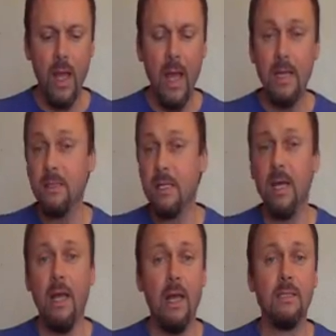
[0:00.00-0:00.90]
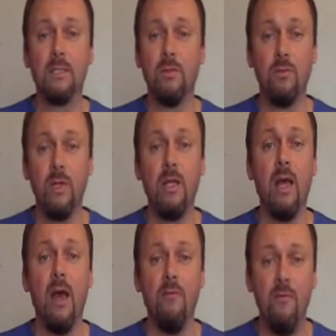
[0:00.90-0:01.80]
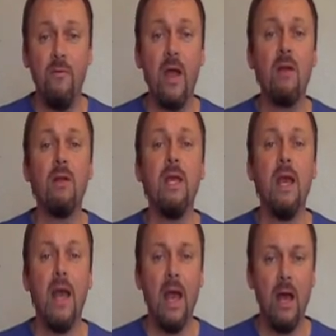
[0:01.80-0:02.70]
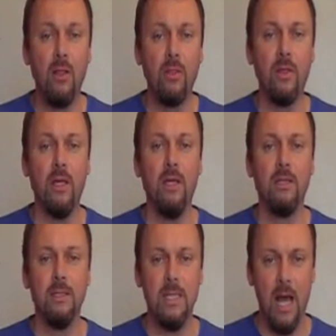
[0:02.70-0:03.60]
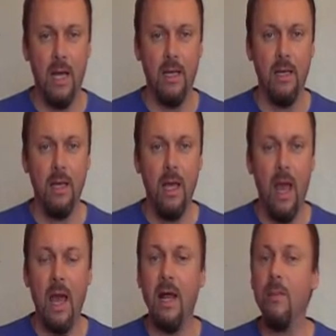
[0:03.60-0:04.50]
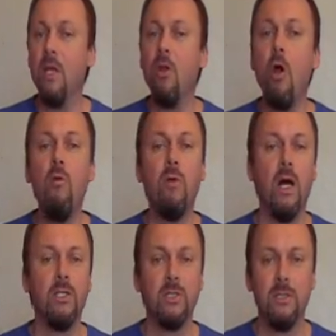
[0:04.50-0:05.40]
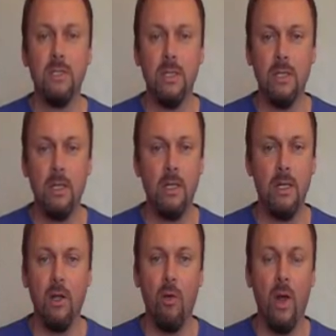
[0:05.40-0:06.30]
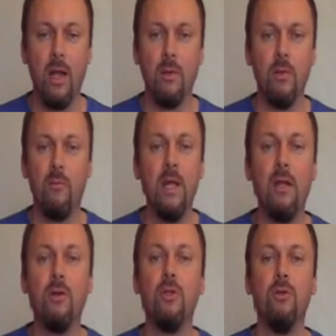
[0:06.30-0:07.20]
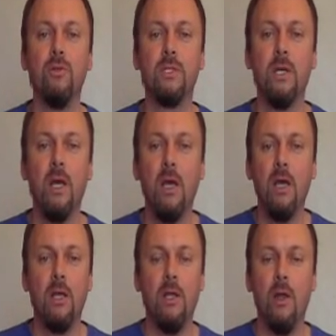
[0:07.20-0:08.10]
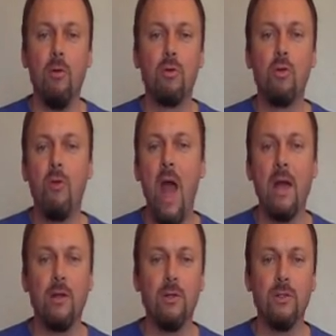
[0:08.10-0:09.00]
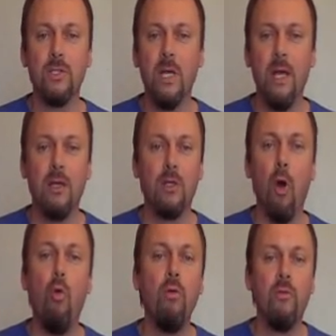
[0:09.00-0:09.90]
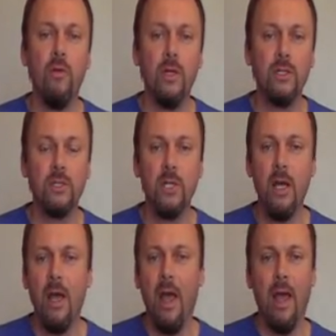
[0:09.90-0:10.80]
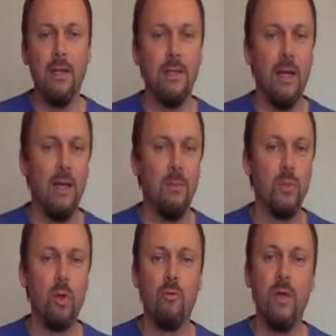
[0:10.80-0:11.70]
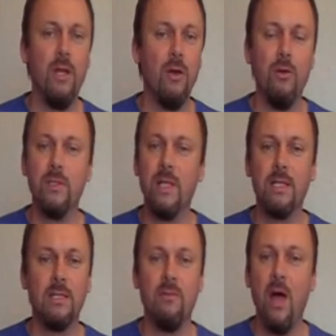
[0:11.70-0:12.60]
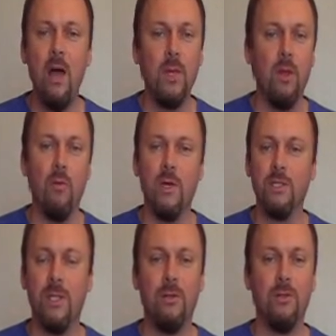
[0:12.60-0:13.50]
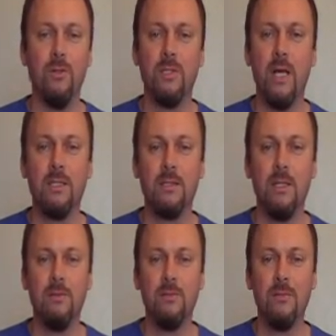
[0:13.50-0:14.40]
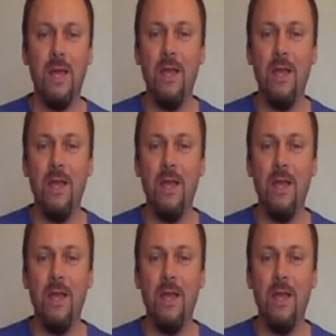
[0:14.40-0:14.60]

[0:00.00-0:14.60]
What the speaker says: And it's really a very healthy diet. And I'm in no rush to, reintroduce, crackers, goldfish, and Doritos and that stuff. I'm in no rush to introduce that stuff.